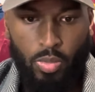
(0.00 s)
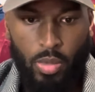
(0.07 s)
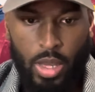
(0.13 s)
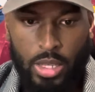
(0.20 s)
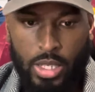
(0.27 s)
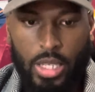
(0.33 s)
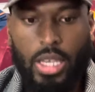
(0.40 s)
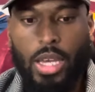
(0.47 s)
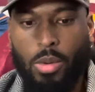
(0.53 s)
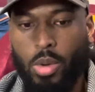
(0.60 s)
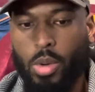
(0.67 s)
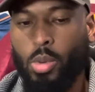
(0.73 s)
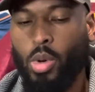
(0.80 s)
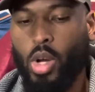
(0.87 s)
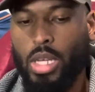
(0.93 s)
He said, yeah, we
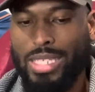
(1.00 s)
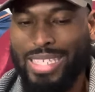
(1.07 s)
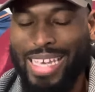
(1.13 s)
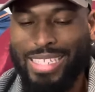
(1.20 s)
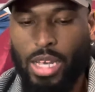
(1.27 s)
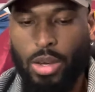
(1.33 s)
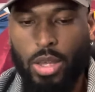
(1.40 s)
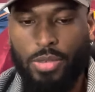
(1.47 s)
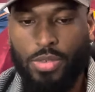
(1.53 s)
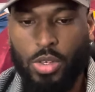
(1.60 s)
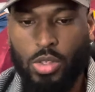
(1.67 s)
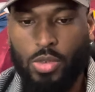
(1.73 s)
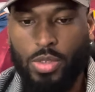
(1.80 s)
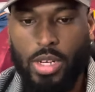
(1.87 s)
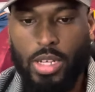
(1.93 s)
will assess how he feels
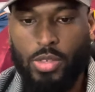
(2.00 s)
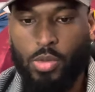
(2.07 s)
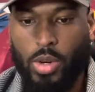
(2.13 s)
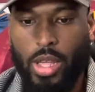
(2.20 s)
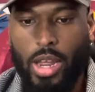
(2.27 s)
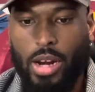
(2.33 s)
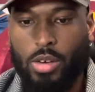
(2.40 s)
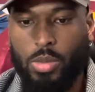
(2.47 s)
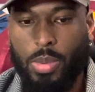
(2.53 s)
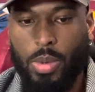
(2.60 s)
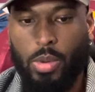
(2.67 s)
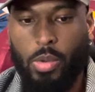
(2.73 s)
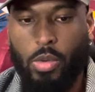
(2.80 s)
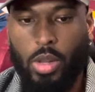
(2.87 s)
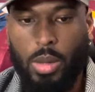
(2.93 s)
over the next 48 hours, but
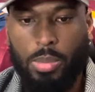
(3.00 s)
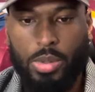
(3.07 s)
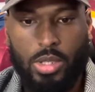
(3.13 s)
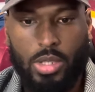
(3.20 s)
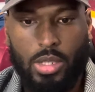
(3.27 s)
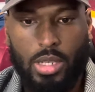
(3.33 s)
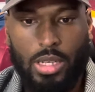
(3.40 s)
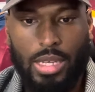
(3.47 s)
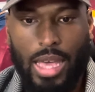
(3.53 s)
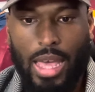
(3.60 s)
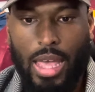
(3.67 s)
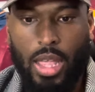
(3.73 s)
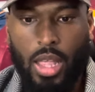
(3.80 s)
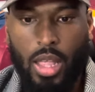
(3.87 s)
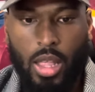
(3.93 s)
we really pushed it
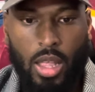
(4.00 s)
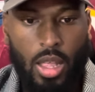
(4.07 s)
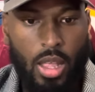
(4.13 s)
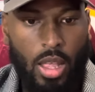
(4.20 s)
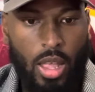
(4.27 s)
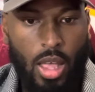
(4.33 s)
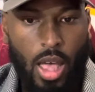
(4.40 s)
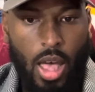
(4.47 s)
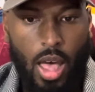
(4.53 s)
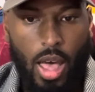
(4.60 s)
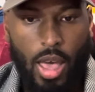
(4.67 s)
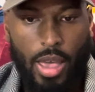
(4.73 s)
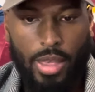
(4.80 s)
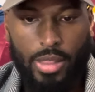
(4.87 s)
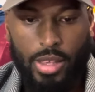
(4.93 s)
today.
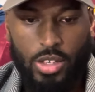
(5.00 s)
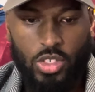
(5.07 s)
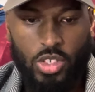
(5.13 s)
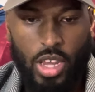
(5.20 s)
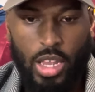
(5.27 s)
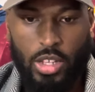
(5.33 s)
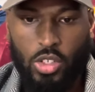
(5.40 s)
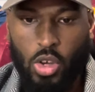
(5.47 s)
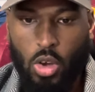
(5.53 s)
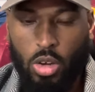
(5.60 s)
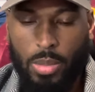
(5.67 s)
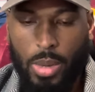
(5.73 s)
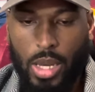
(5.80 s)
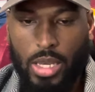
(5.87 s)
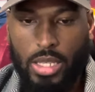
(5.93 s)
And then Jayden talking
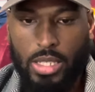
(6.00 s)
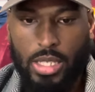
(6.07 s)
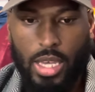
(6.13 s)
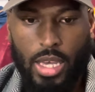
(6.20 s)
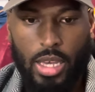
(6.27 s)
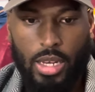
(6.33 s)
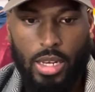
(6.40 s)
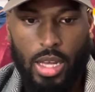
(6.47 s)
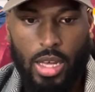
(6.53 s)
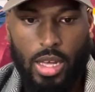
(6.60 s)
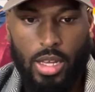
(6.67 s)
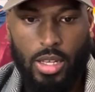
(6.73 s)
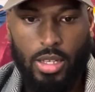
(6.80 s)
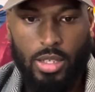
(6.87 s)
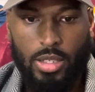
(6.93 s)
about, he said,
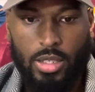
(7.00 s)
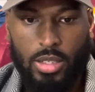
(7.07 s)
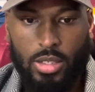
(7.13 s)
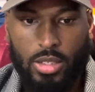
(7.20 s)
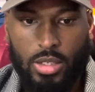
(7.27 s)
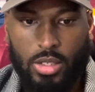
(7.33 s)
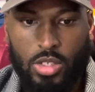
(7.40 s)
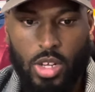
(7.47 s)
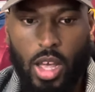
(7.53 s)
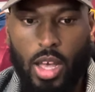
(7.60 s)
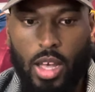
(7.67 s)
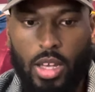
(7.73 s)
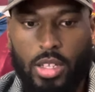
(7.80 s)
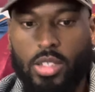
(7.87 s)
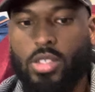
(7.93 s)

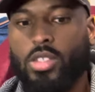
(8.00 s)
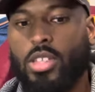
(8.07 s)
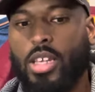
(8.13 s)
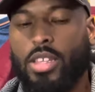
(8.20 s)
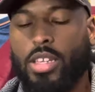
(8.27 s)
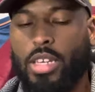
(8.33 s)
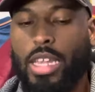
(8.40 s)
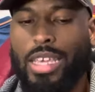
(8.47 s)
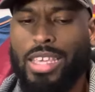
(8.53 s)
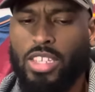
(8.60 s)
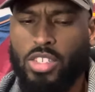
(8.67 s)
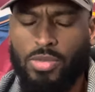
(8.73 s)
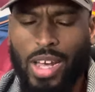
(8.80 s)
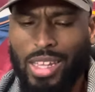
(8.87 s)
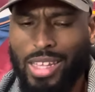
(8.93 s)
I think Nikki
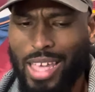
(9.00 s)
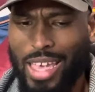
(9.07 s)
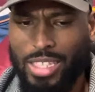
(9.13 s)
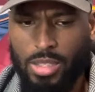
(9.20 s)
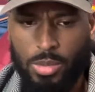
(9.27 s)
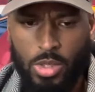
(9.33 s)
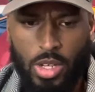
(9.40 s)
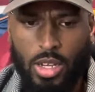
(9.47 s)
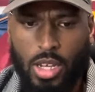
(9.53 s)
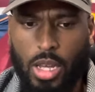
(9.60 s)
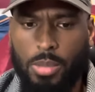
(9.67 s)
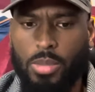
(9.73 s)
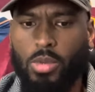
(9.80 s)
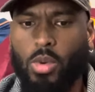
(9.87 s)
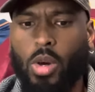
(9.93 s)
Javala asked him, or John
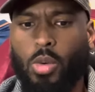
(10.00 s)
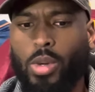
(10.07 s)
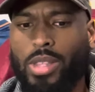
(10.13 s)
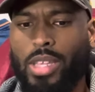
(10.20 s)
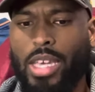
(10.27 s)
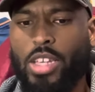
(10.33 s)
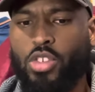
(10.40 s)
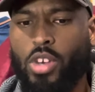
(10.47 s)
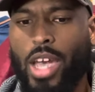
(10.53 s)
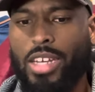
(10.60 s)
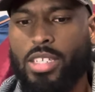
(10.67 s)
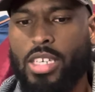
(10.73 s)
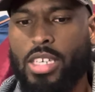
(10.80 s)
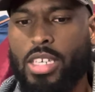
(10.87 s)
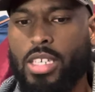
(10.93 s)
Kahn, well, what the injury
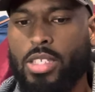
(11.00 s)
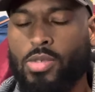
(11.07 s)
actually is.